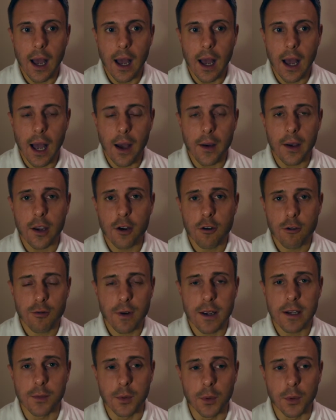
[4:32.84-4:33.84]
how
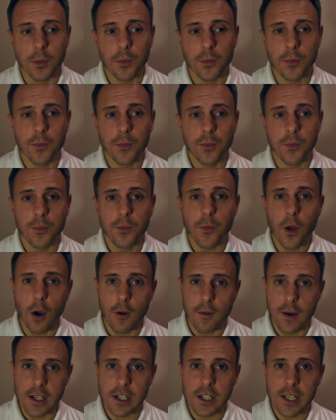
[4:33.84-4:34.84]
incredible
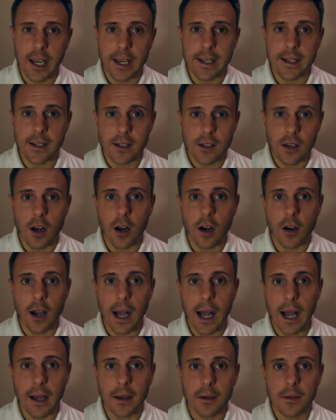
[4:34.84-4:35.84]
our educators are
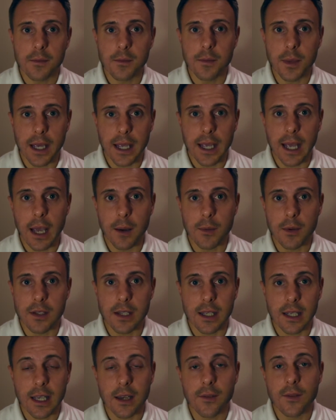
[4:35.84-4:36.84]
at being able to
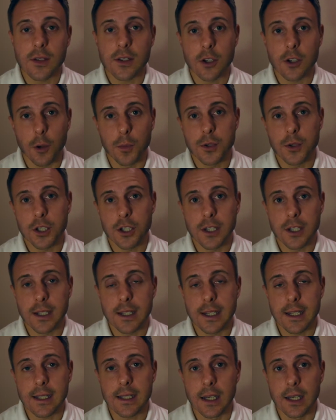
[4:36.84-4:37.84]
give us the
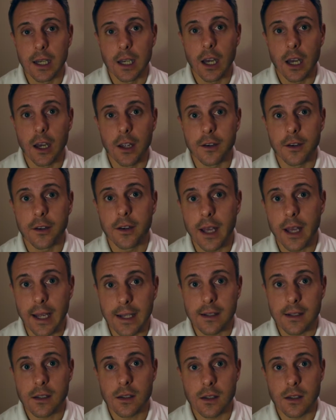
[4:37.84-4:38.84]
opportunity to learn
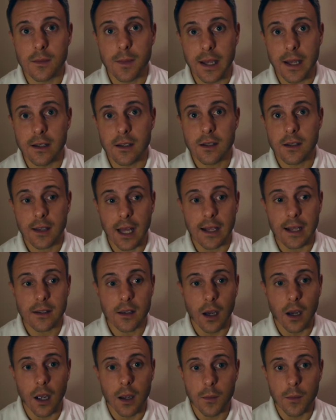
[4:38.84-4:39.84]
and to spend that
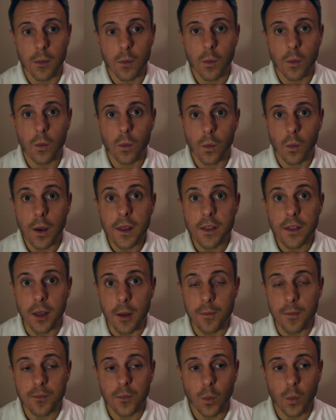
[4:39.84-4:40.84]
time with
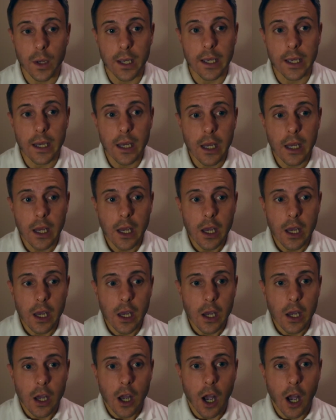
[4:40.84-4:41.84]
them. We
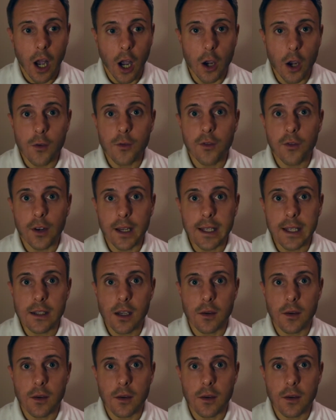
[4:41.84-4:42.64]
hopefully